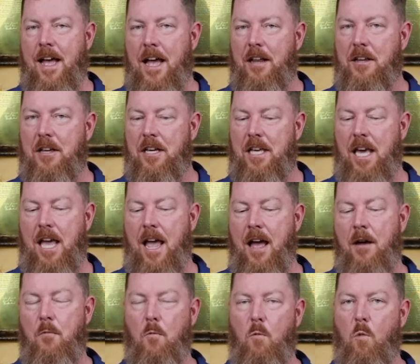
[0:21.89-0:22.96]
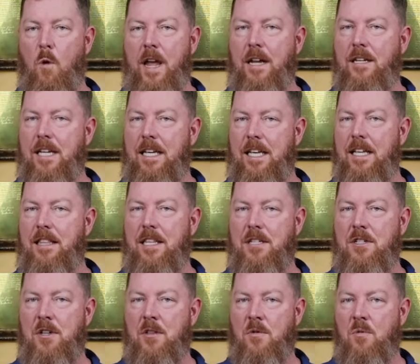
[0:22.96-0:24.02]
and you can't wait to get
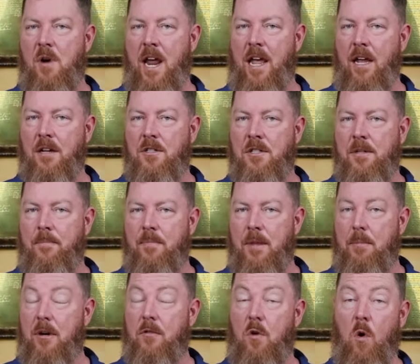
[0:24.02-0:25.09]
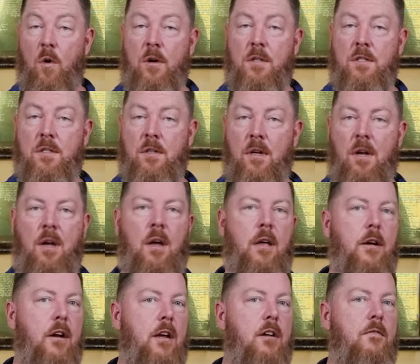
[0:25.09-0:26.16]
this to the range, but of course,
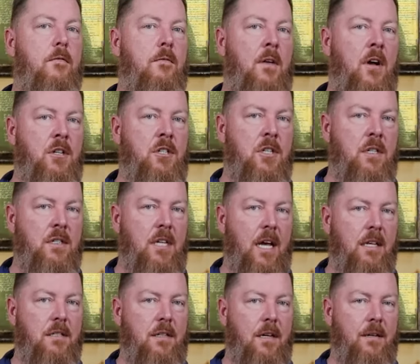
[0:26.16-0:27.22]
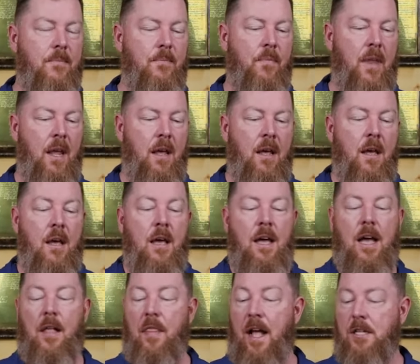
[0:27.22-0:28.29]
you're gonna function test it.
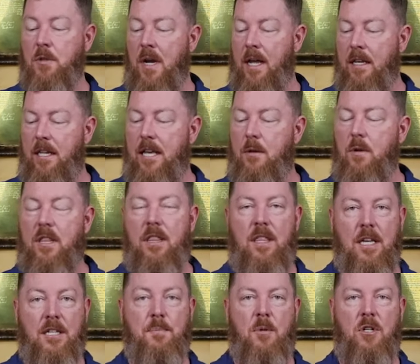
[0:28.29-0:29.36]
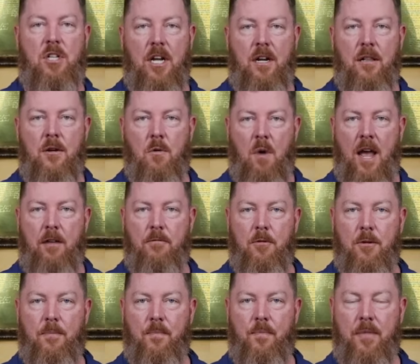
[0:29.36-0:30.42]
And that's what I did with this particular
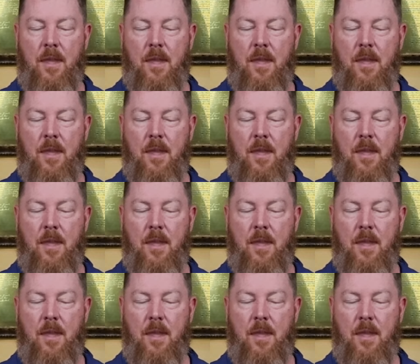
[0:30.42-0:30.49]
rifle.